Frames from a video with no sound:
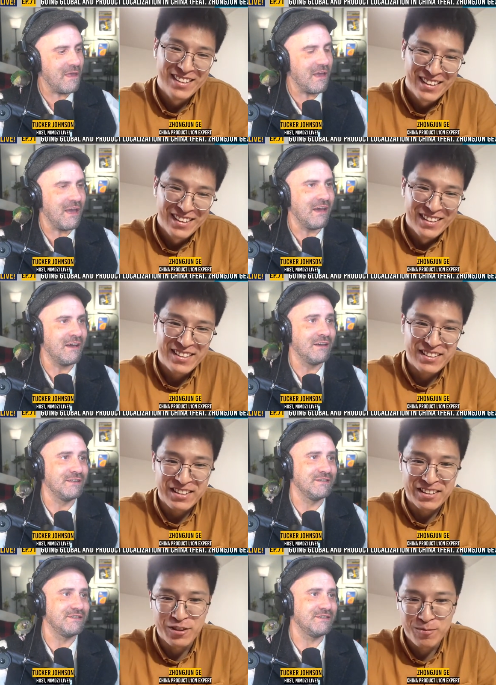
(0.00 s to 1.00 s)

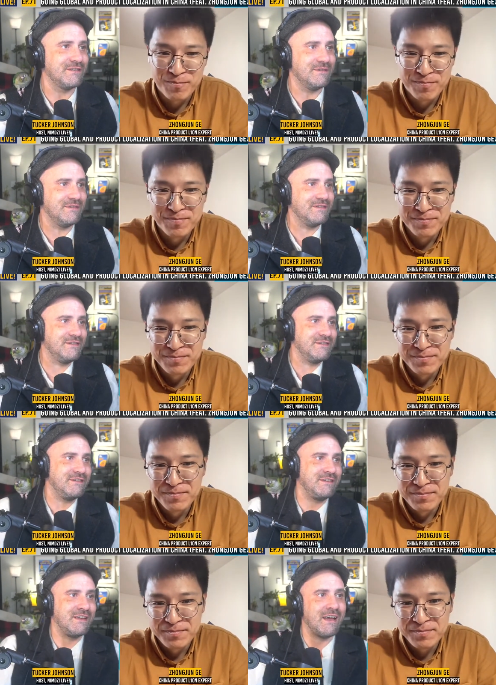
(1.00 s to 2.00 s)
Speaker 1: and yeah.
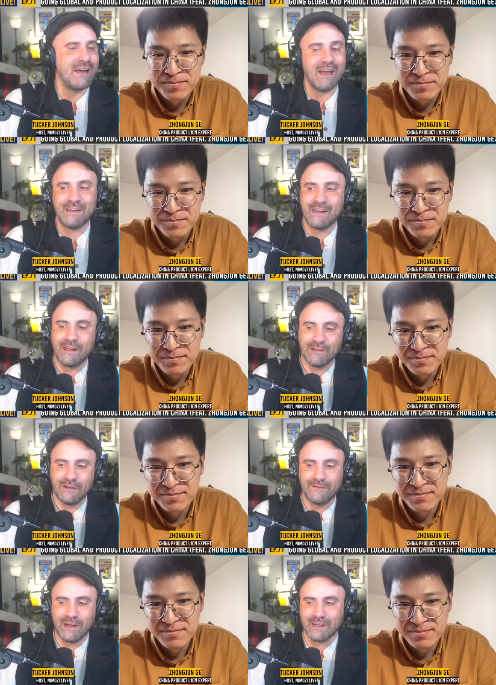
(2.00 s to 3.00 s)
Yeah, and I
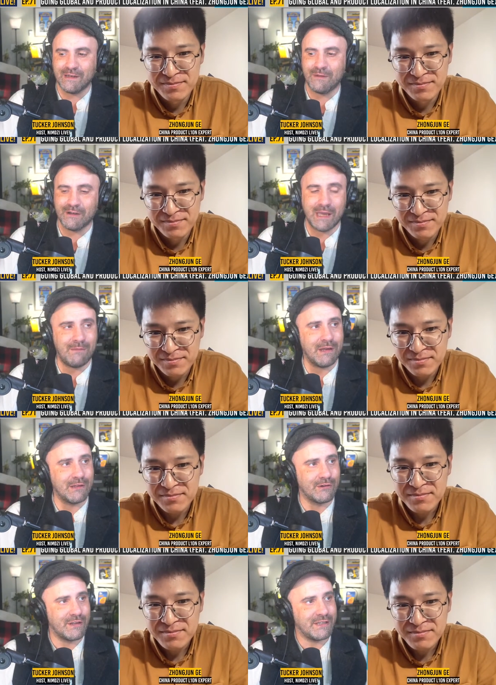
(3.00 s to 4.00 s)
love talking about gaming
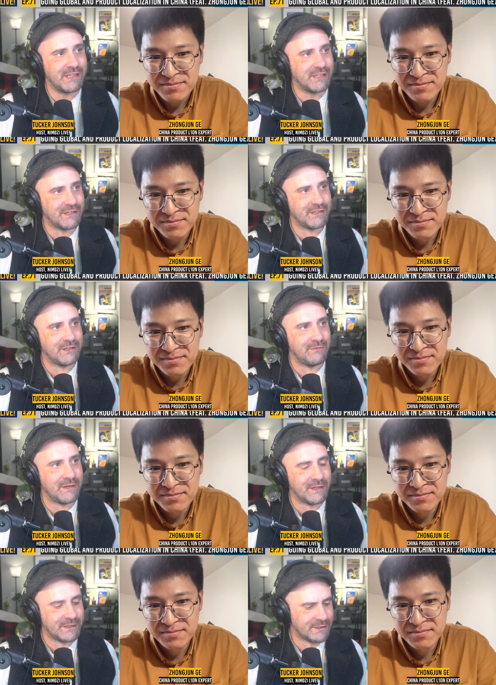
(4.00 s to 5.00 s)
localization too
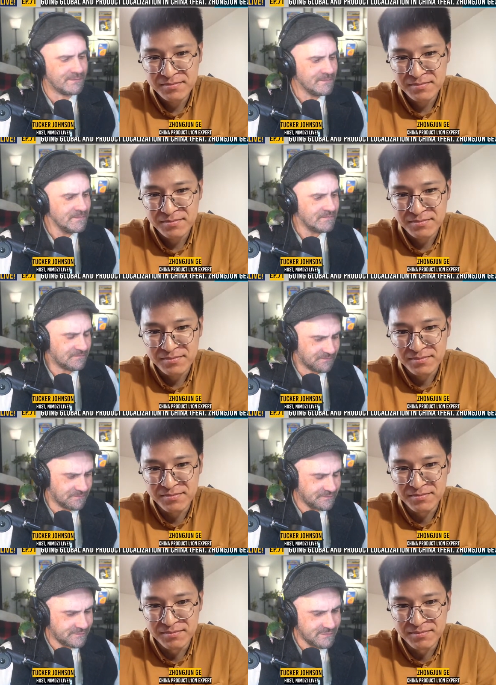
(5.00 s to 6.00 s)
because
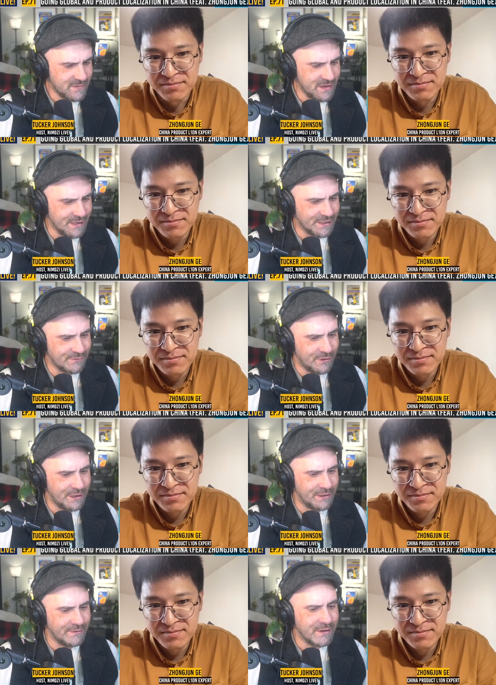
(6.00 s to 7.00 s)
it's mm-hmm.
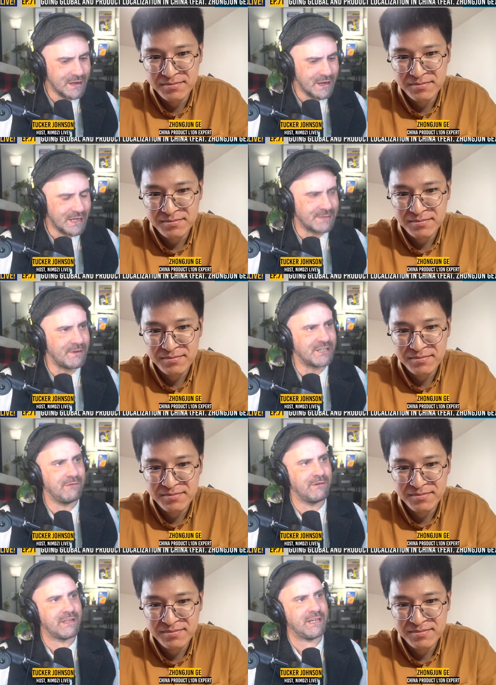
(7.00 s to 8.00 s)
one, especially
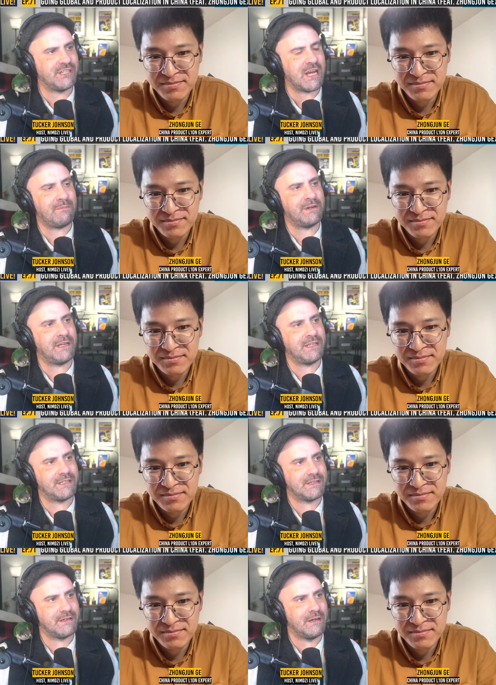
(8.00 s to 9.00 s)
with like
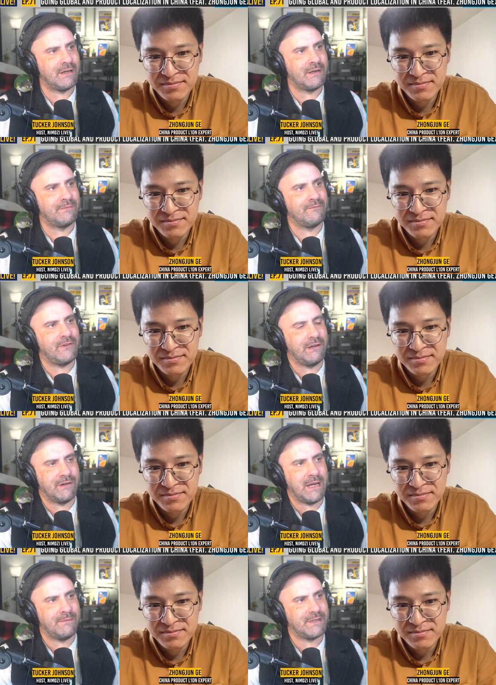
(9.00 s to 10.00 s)
Japanese um, video
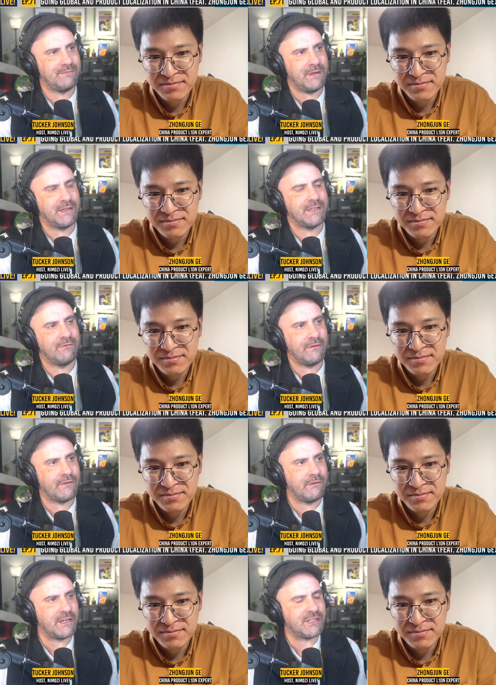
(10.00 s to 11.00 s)
games being so
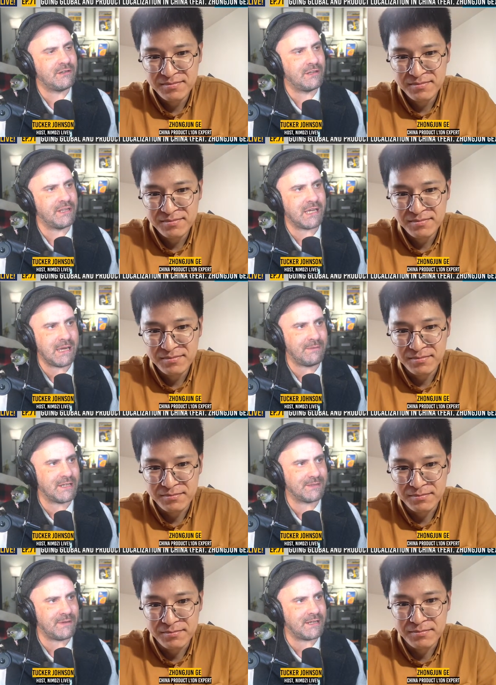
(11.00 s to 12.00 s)
influential in the gaming
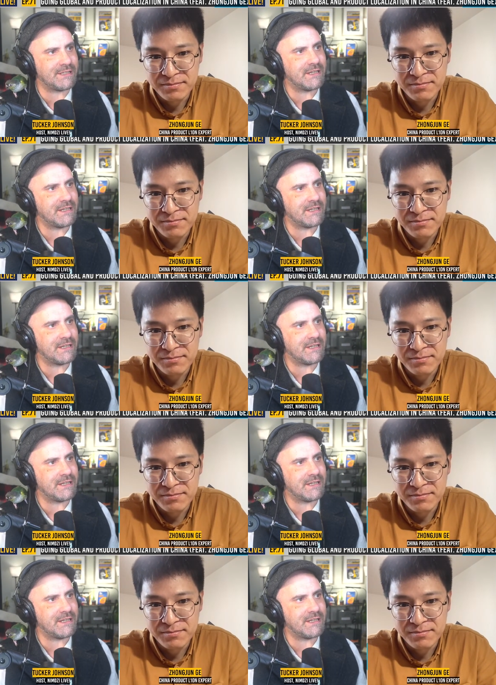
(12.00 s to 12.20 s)
space.